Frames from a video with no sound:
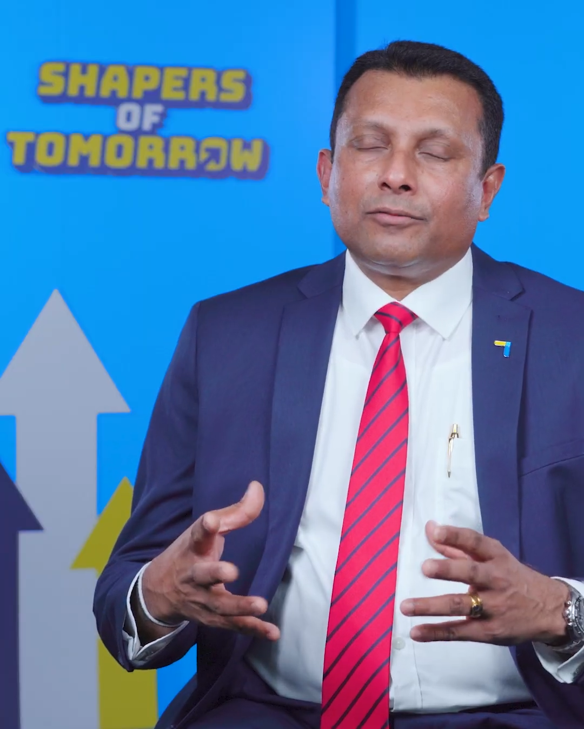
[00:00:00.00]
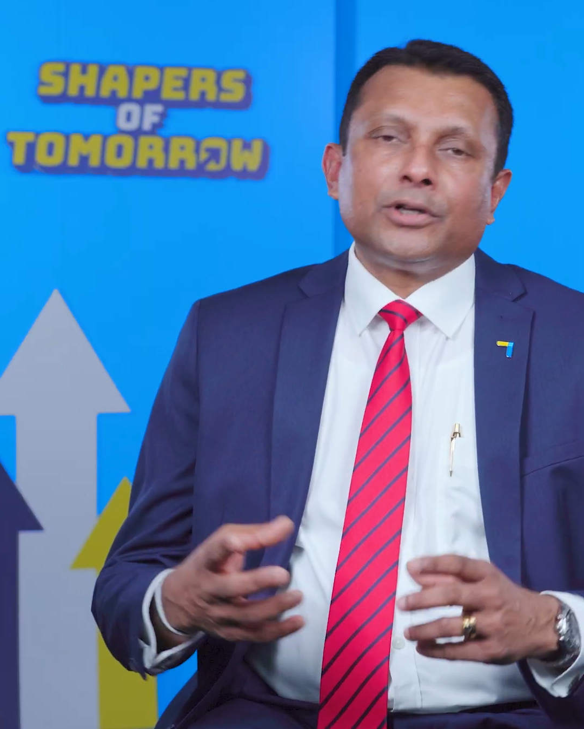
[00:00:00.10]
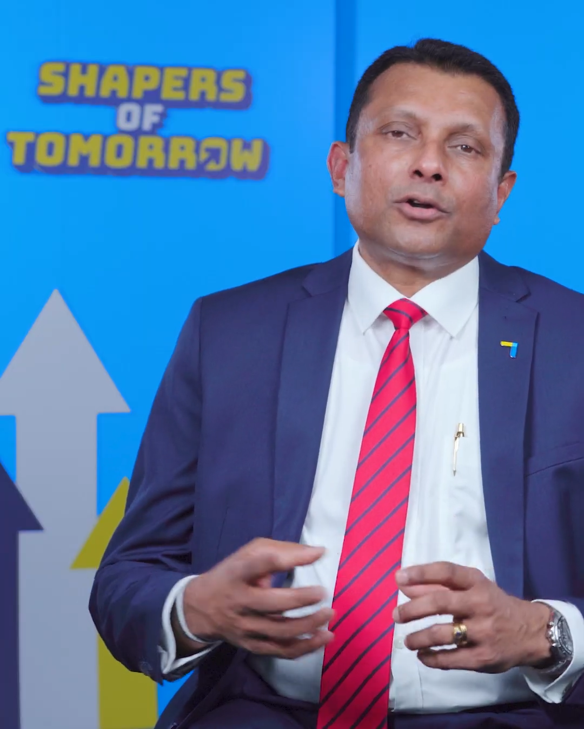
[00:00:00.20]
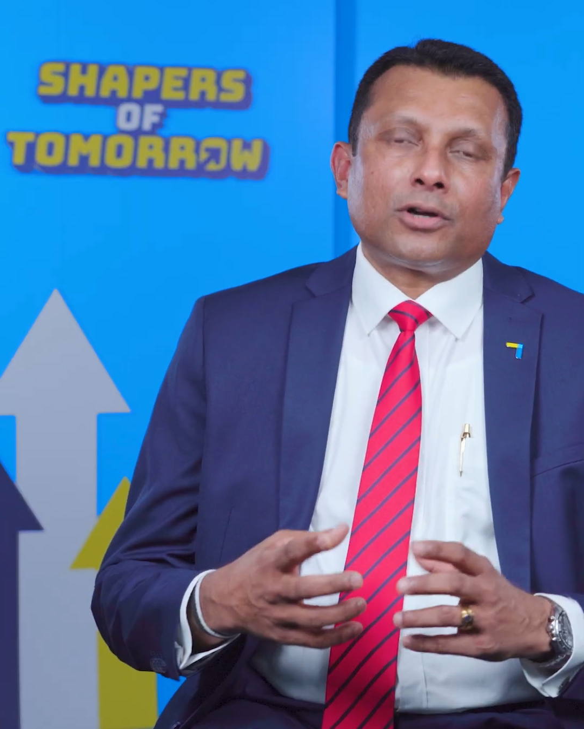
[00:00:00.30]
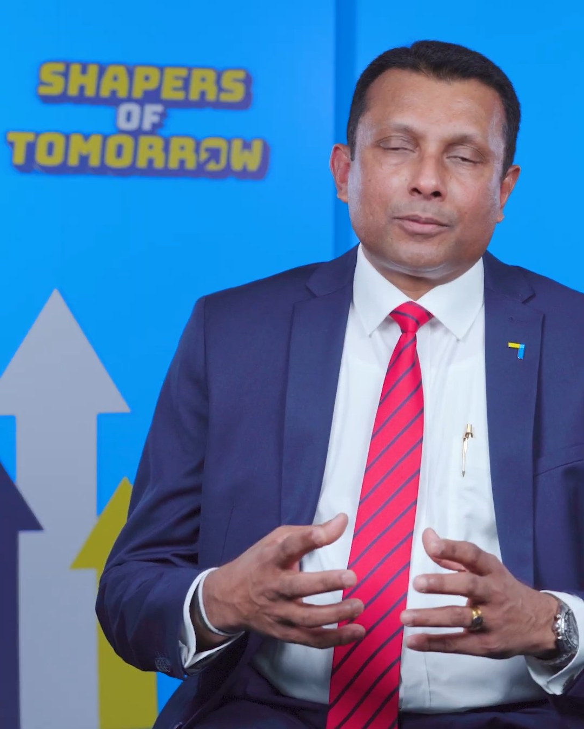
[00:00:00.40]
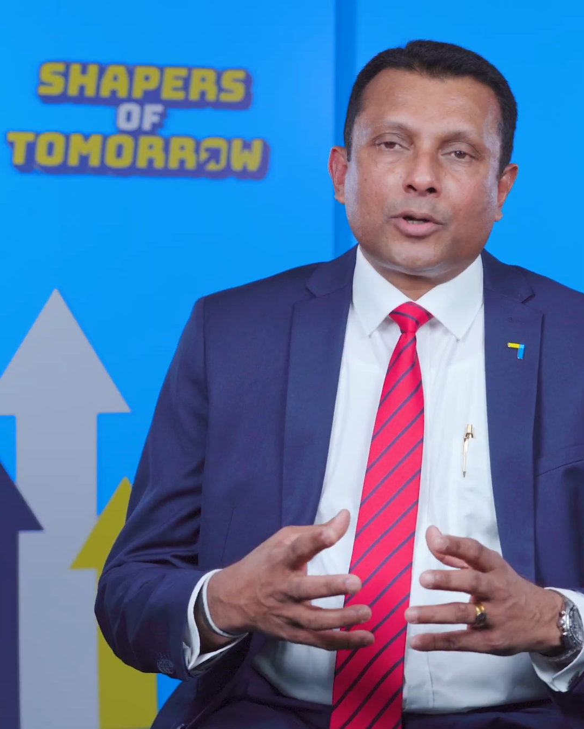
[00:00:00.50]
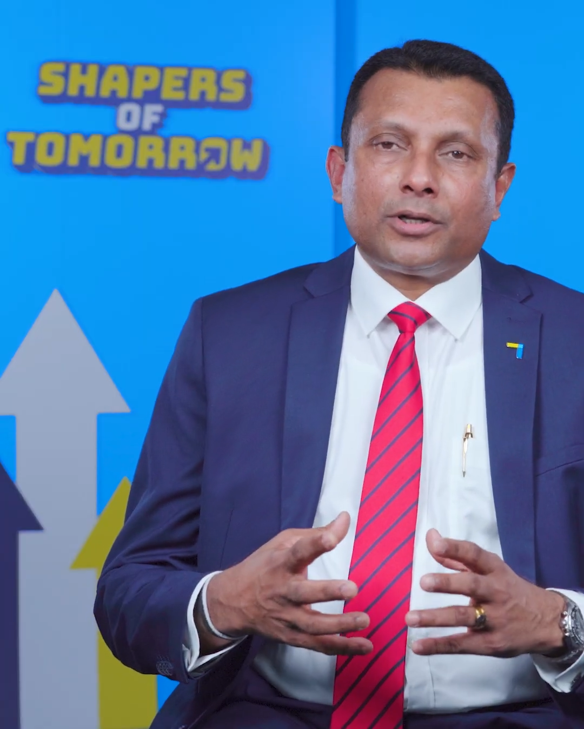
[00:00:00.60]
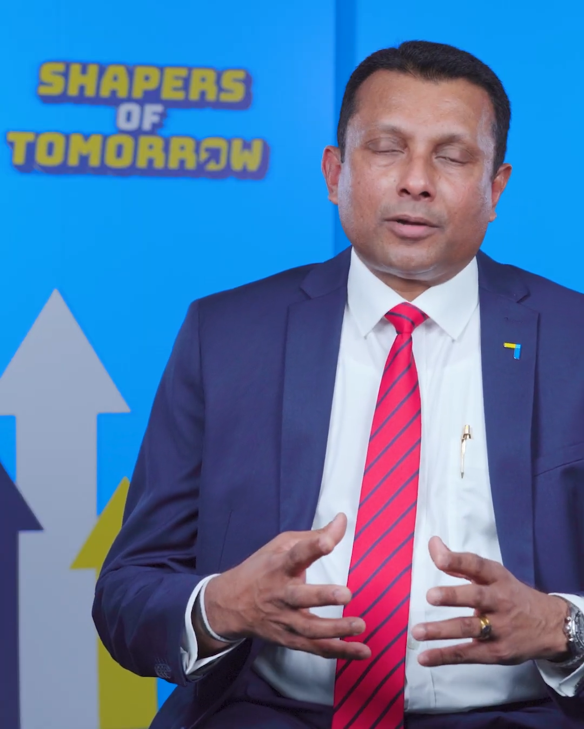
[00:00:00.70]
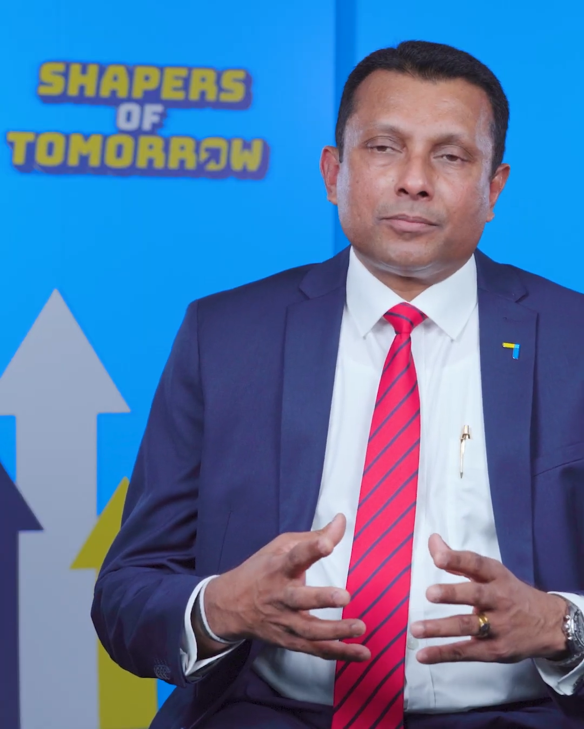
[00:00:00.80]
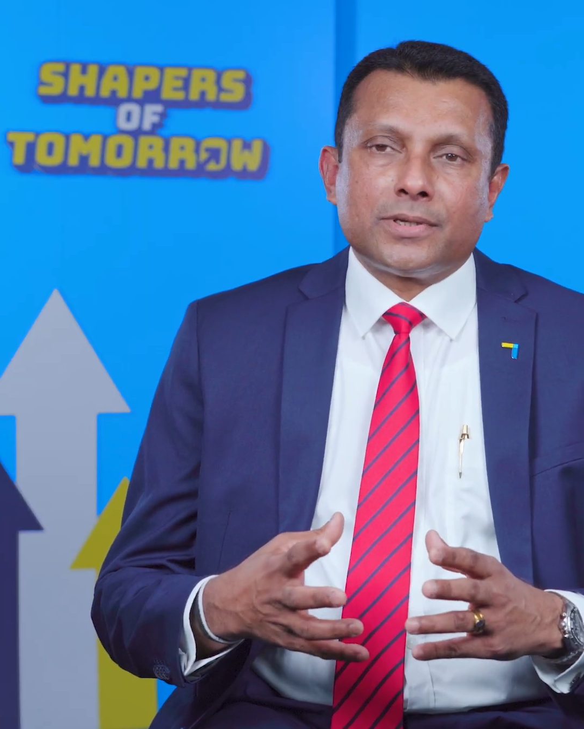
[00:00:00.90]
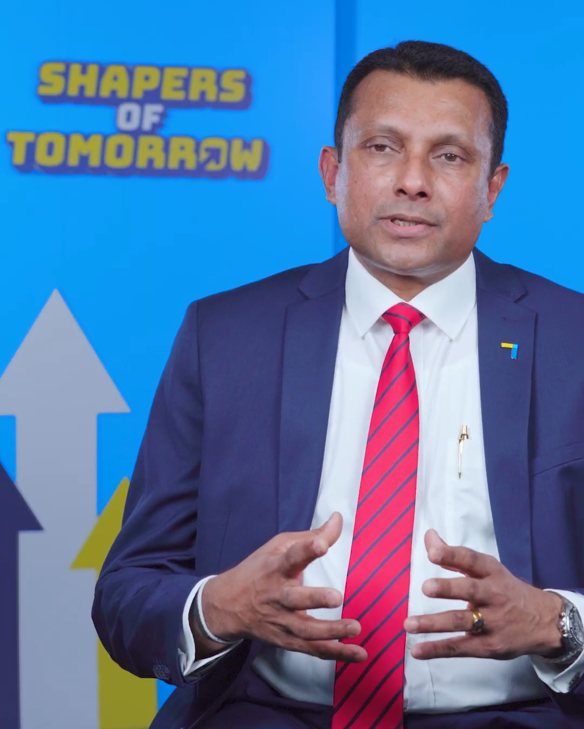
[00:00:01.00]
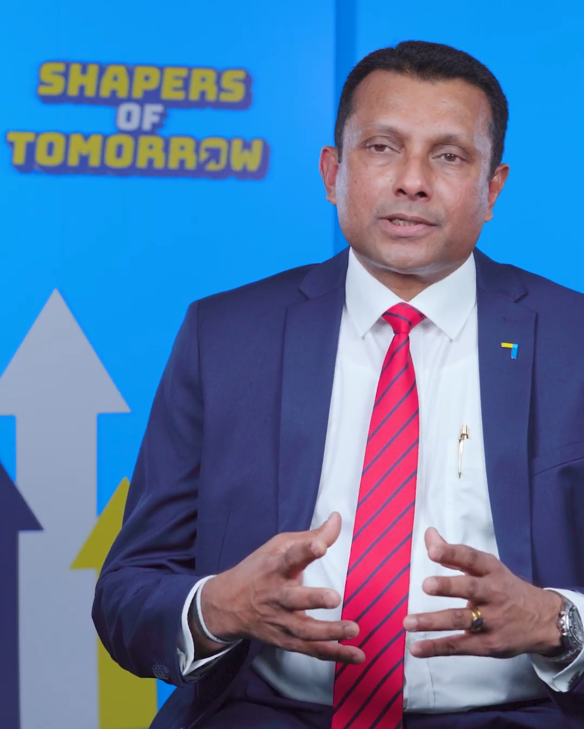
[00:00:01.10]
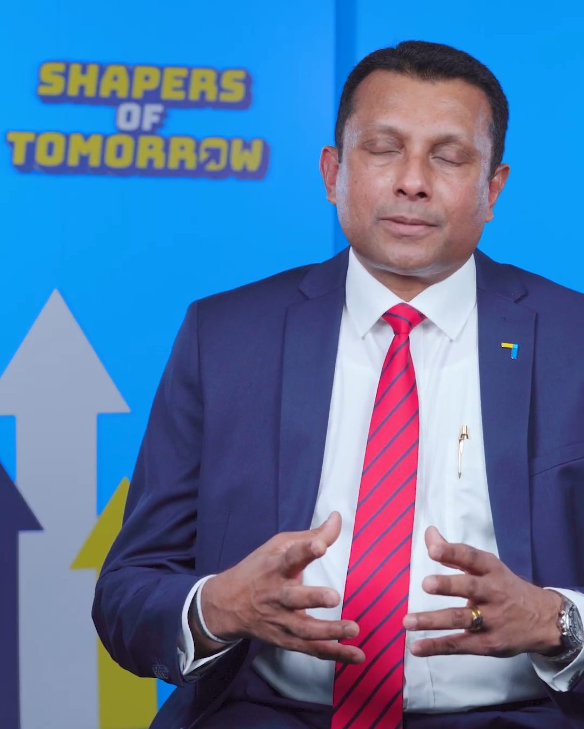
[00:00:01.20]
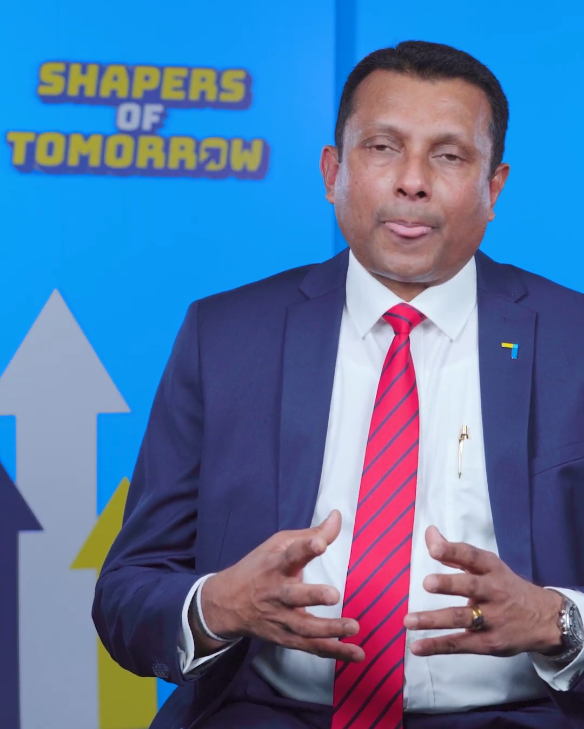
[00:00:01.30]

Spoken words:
we talk about numbers.